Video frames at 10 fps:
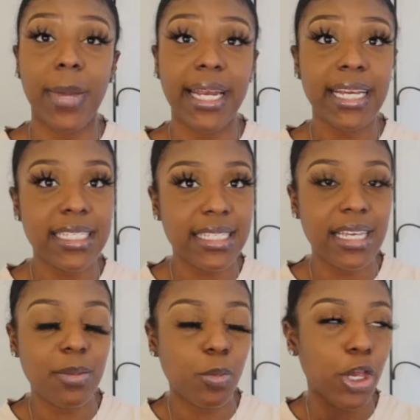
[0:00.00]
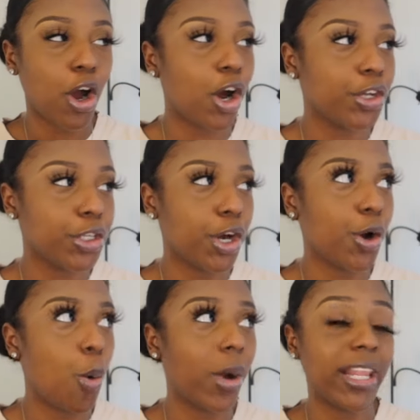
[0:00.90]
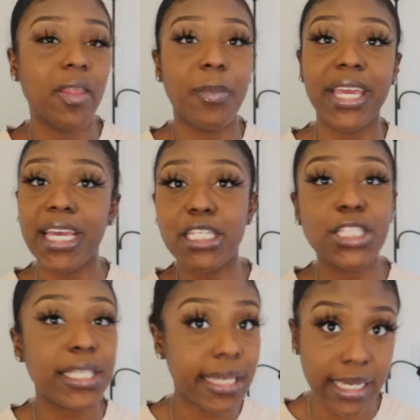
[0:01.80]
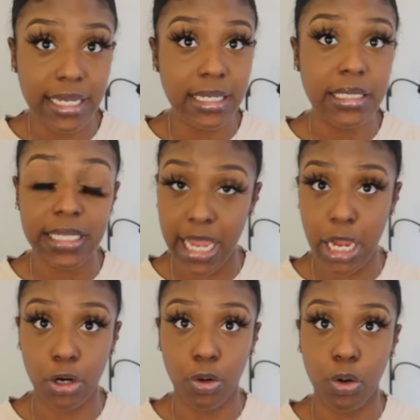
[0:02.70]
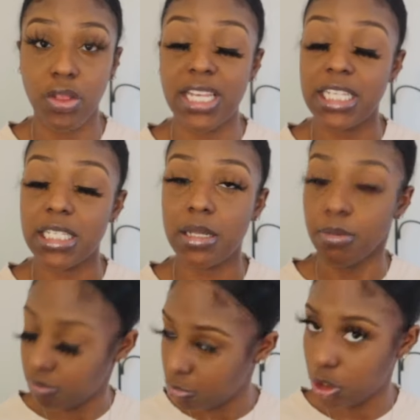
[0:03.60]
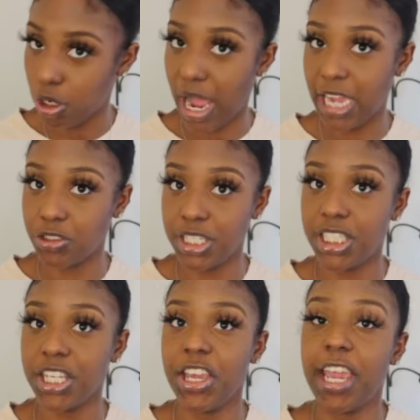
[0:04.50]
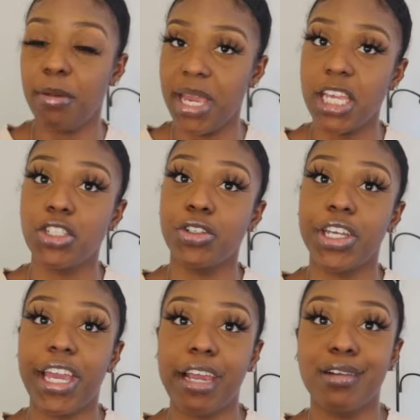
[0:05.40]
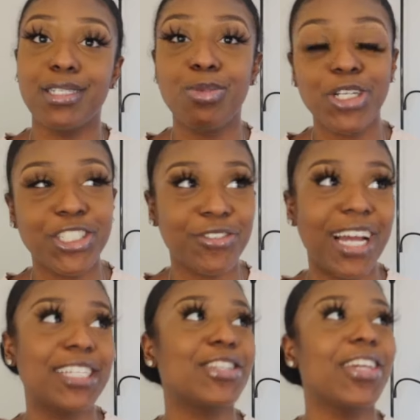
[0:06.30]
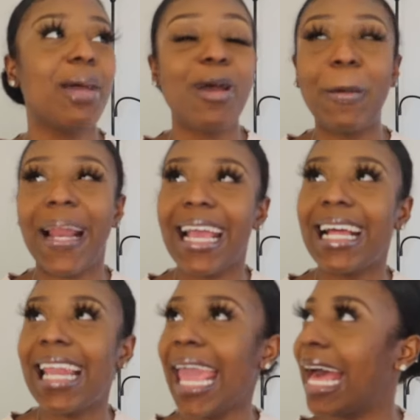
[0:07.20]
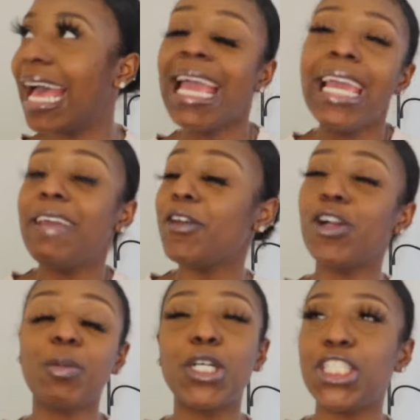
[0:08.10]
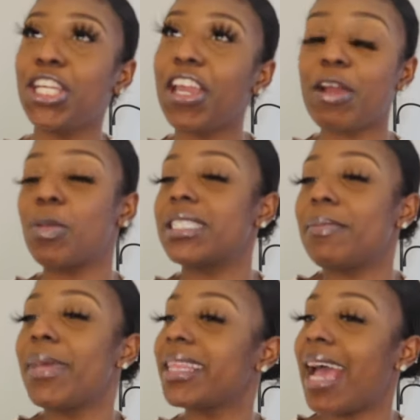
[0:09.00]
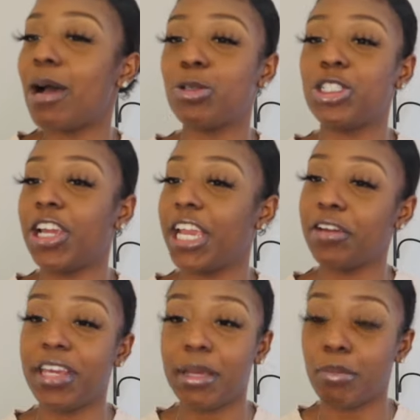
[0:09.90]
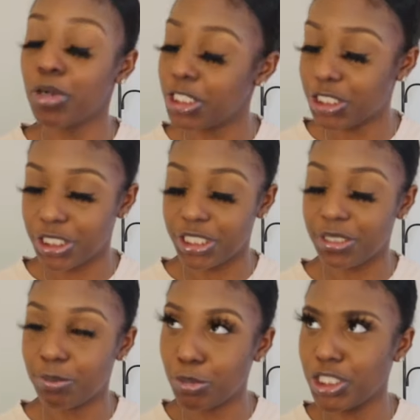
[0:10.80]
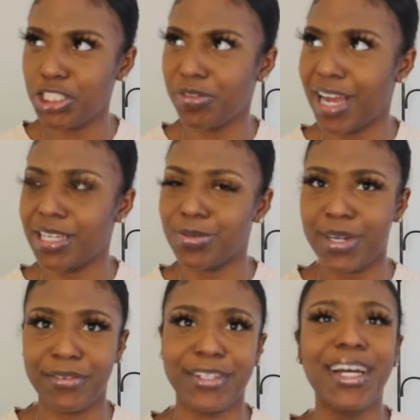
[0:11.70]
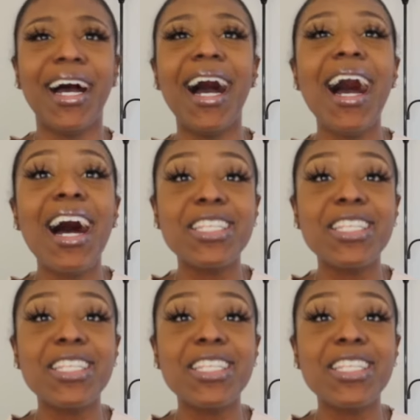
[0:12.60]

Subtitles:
my next tip, we all know one of the biggest keys to hair growth is, you know, hydration in your hair, making sure your hair is moisturized. So, y'all probably like, Khalayha, if you're only washing your hair once a month, how is your hair getting moisturized, whatever.